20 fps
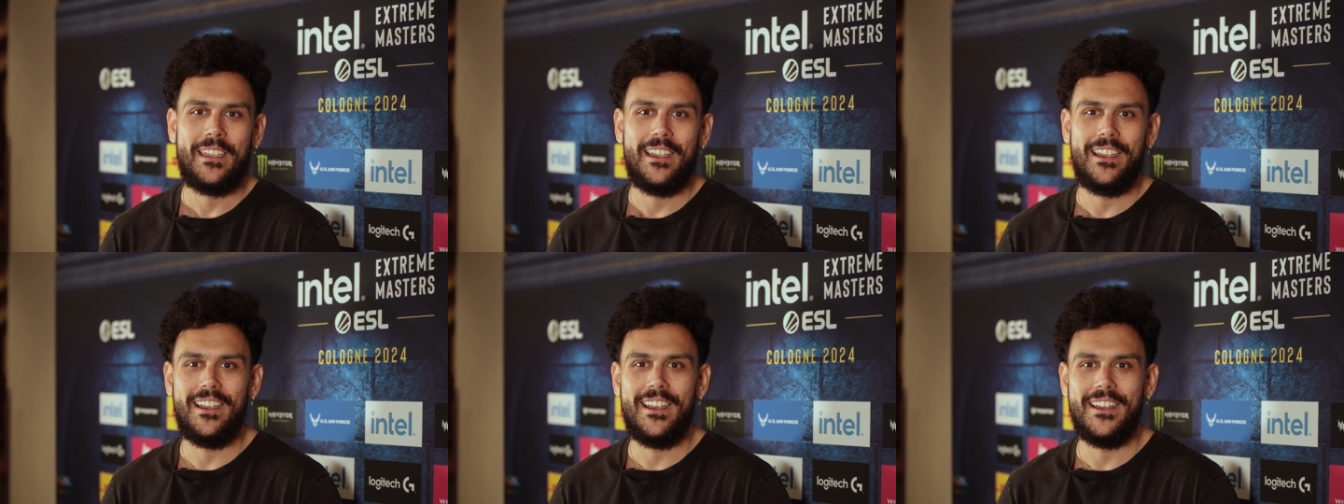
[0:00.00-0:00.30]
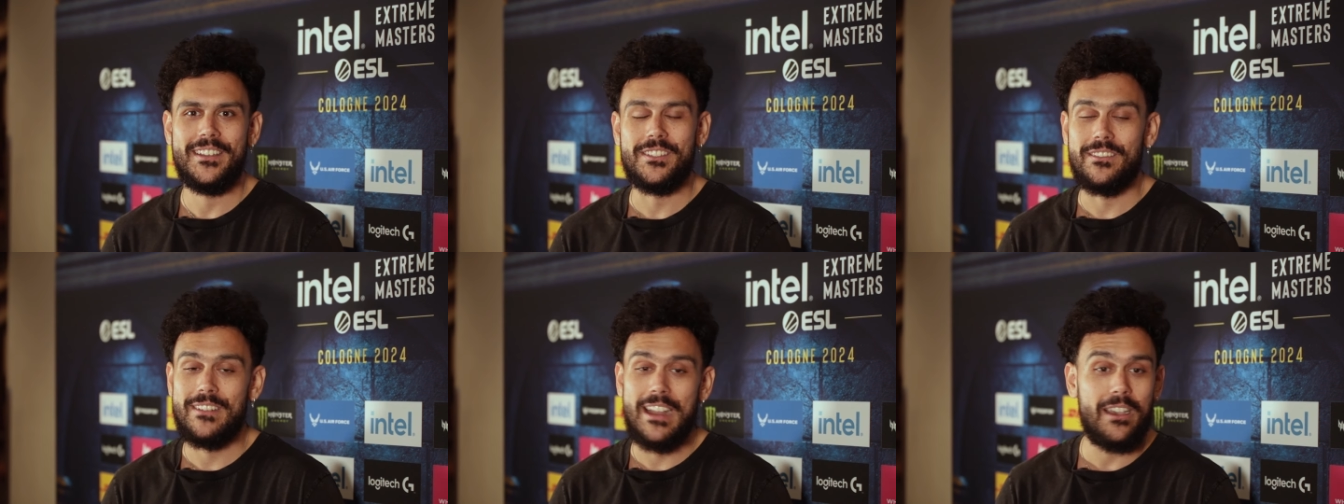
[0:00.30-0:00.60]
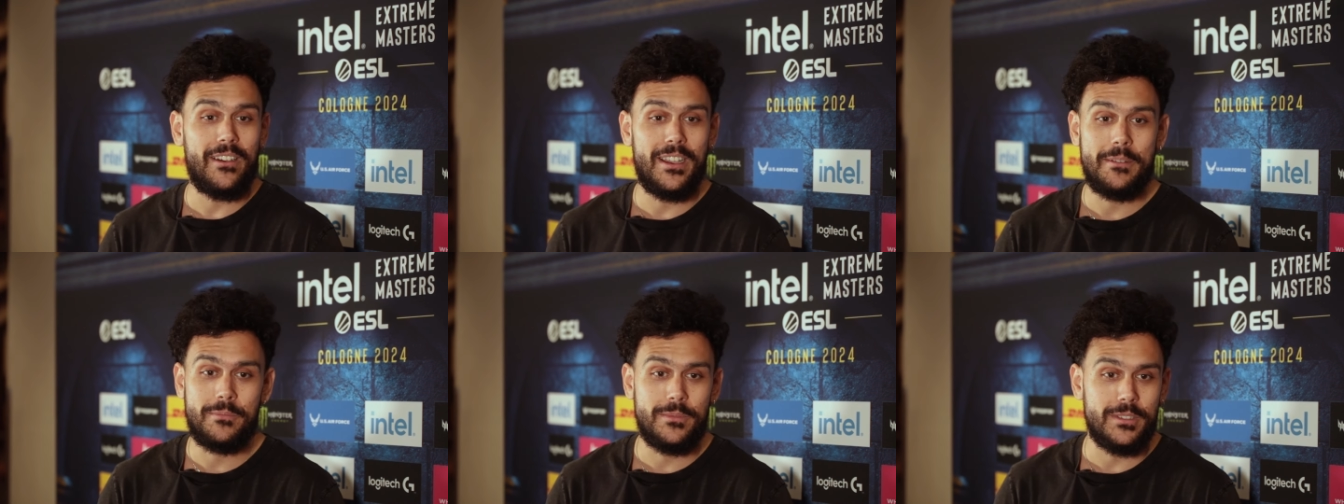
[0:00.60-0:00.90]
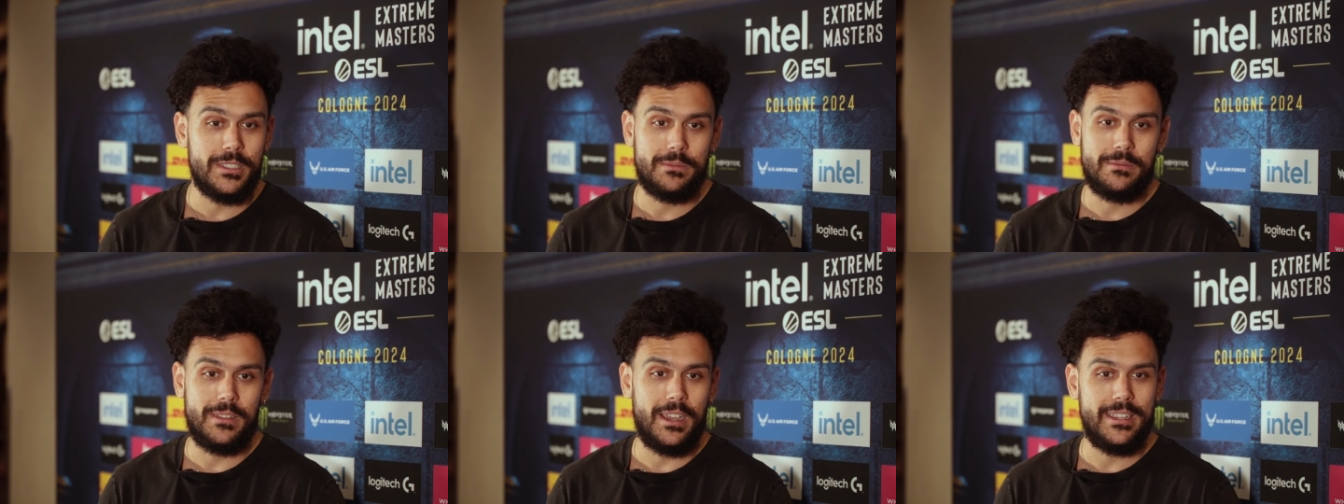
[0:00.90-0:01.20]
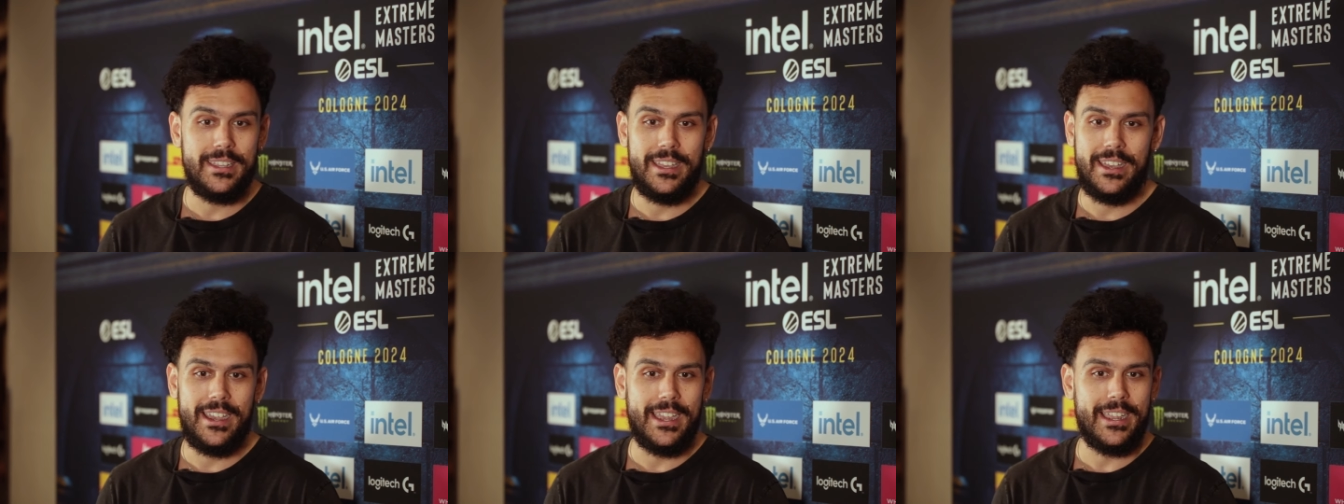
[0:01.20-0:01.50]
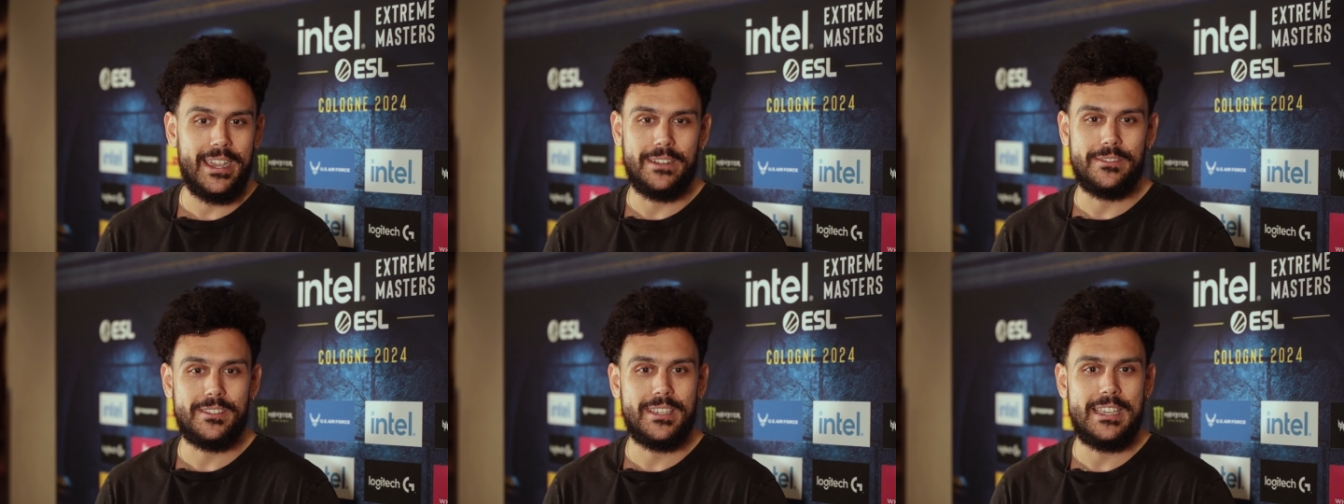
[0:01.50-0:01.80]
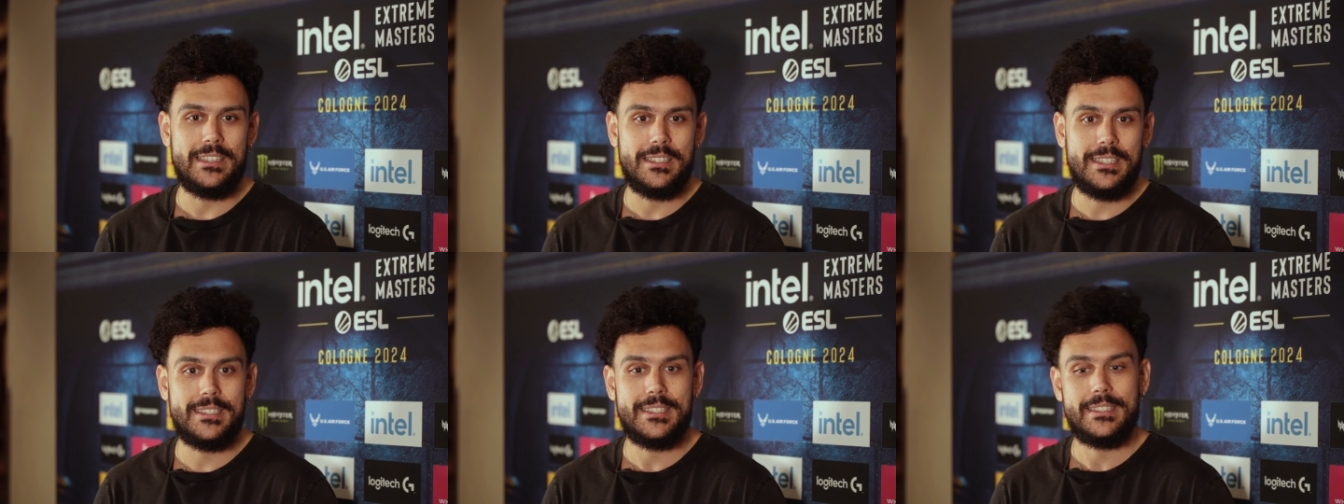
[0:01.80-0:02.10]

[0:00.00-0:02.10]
Uh, so now I'm just, uh, yeah, I kind of